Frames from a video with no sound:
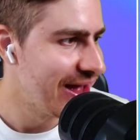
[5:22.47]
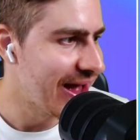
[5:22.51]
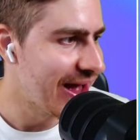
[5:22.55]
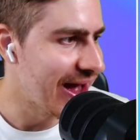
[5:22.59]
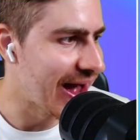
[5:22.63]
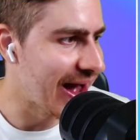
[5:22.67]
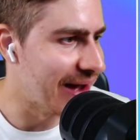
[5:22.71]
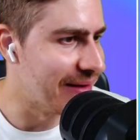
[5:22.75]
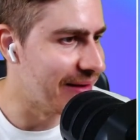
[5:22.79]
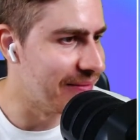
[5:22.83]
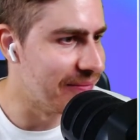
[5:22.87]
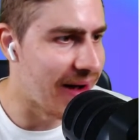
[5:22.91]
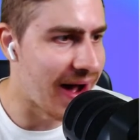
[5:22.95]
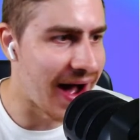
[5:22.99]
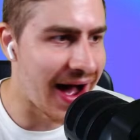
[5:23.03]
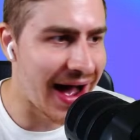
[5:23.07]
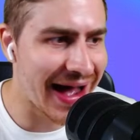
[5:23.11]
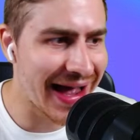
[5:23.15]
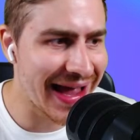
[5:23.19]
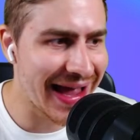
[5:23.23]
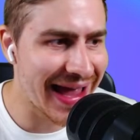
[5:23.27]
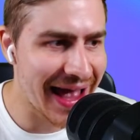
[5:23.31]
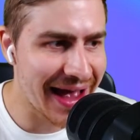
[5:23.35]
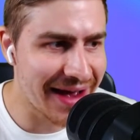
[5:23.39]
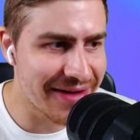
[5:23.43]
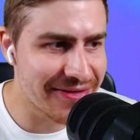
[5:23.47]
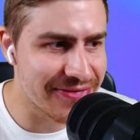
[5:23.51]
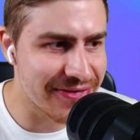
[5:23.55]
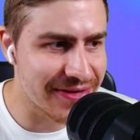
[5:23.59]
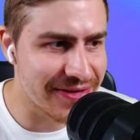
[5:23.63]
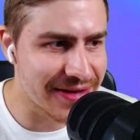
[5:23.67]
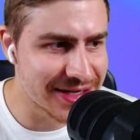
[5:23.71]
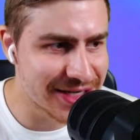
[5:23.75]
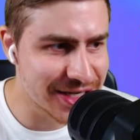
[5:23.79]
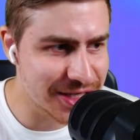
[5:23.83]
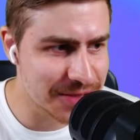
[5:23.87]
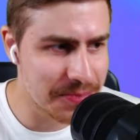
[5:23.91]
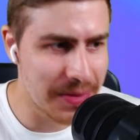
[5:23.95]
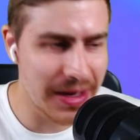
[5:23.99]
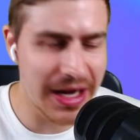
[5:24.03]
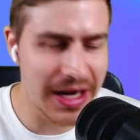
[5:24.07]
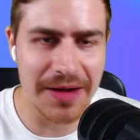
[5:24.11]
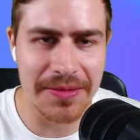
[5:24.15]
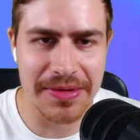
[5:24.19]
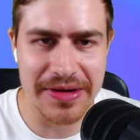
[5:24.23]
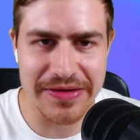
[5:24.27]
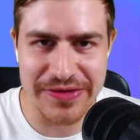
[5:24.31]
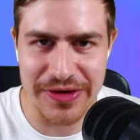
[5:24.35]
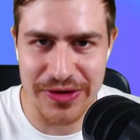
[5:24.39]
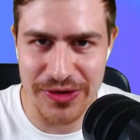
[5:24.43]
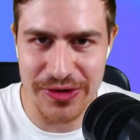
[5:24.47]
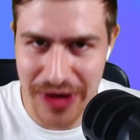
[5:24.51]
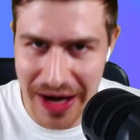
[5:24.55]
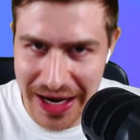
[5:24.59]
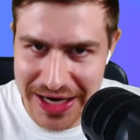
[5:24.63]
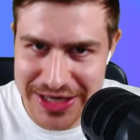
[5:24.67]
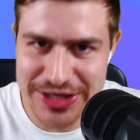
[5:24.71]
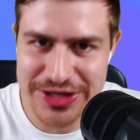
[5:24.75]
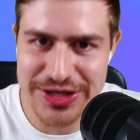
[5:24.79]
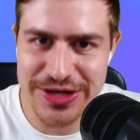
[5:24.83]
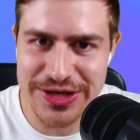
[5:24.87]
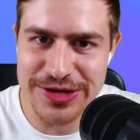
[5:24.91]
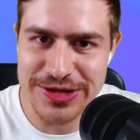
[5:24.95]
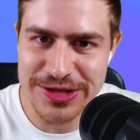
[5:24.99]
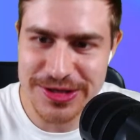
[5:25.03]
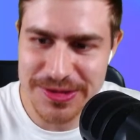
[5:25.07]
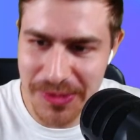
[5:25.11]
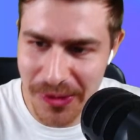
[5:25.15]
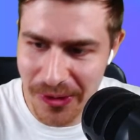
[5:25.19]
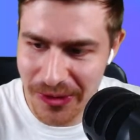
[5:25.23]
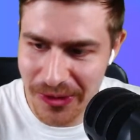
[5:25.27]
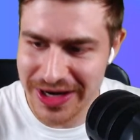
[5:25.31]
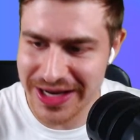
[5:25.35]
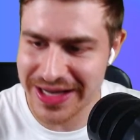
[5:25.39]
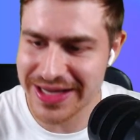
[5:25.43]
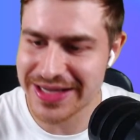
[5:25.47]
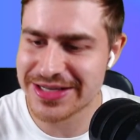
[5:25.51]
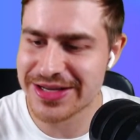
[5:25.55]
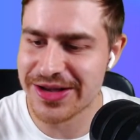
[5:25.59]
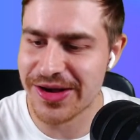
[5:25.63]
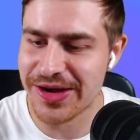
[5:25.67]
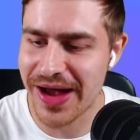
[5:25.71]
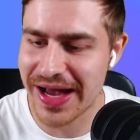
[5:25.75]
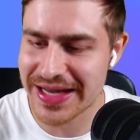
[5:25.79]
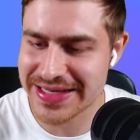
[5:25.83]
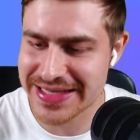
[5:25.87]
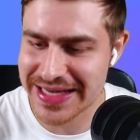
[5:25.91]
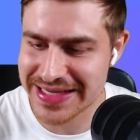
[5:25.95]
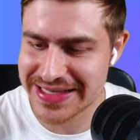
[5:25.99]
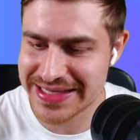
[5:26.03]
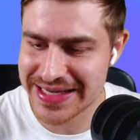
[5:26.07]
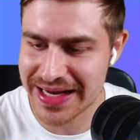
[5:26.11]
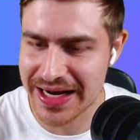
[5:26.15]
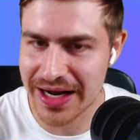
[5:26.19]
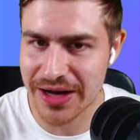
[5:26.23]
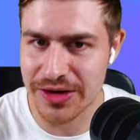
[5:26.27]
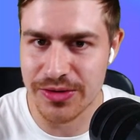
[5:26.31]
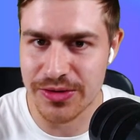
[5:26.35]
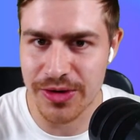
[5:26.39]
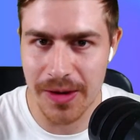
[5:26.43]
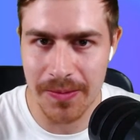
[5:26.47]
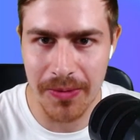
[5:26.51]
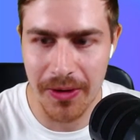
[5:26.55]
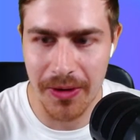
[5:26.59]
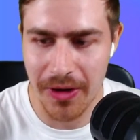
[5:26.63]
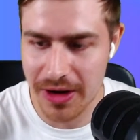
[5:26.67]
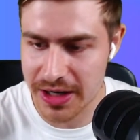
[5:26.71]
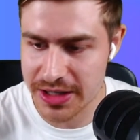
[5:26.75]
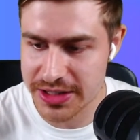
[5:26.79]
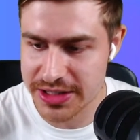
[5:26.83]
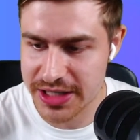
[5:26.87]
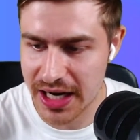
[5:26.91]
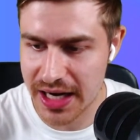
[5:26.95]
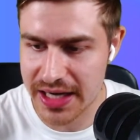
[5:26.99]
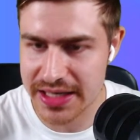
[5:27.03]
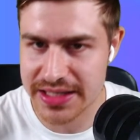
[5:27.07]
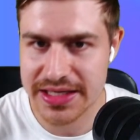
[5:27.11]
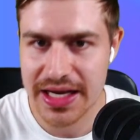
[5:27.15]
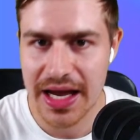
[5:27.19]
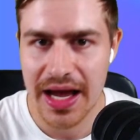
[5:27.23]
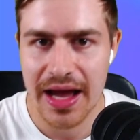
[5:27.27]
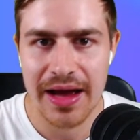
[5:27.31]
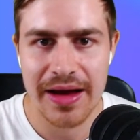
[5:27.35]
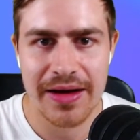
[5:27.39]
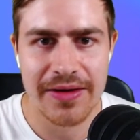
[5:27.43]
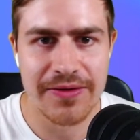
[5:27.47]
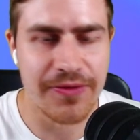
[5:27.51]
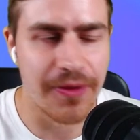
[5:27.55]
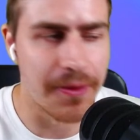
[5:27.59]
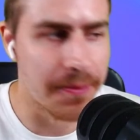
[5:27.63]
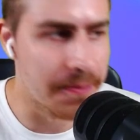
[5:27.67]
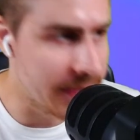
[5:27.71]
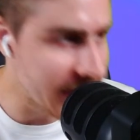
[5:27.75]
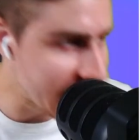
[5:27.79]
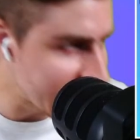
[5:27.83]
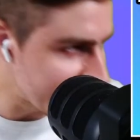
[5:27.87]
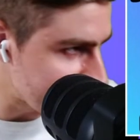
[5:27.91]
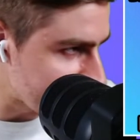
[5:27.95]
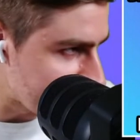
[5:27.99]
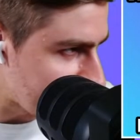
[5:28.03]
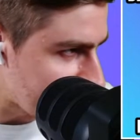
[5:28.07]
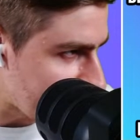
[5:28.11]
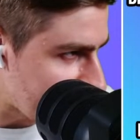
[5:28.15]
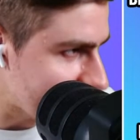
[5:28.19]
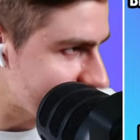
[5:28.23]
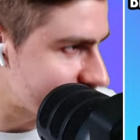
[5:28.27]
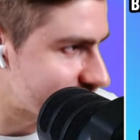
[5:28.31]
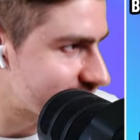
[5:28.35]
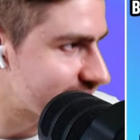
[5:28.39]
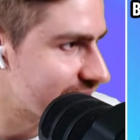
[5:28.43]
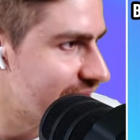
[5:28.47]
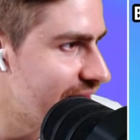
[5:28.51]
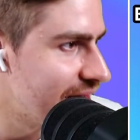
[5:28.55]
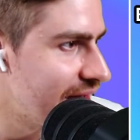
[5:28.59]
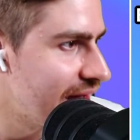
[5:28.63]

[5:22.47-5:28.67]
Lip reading: I have just been in a bit of a rush this morning, so as I said, I do apologize for being late.